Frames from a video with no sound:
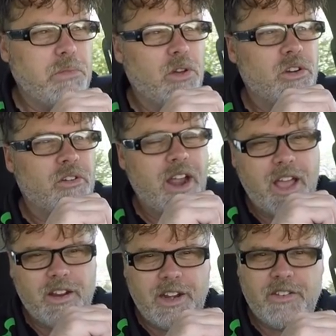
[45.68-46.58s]
blowing
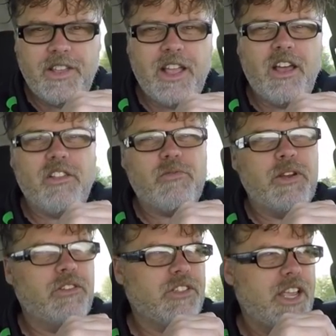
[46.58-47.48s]
around and everything else,
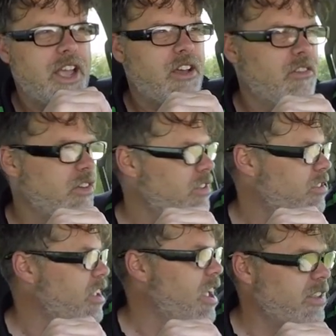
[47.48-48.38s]
windows down, this
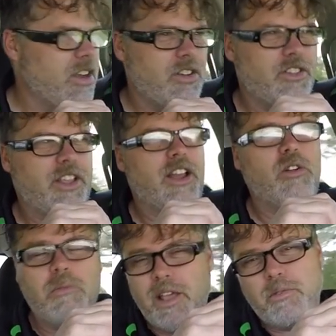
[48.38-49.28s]
and that and the other thing. I
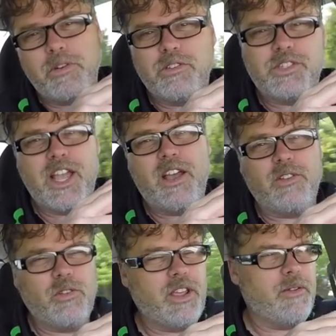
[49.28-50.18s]
don't mind the windows
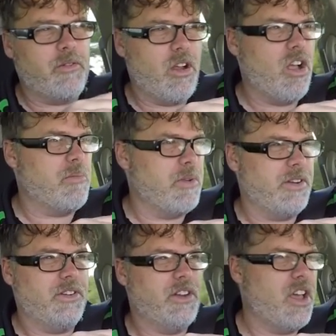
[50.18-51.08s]
down, don't get me wrong, but
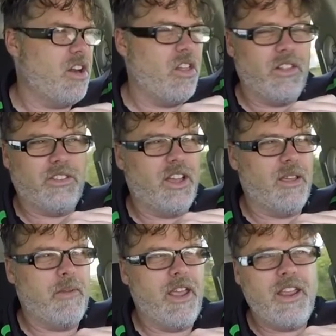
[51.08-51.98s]
not all the
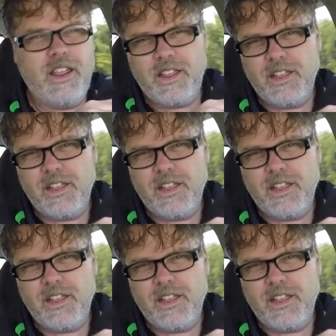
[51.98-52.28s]
time, eh?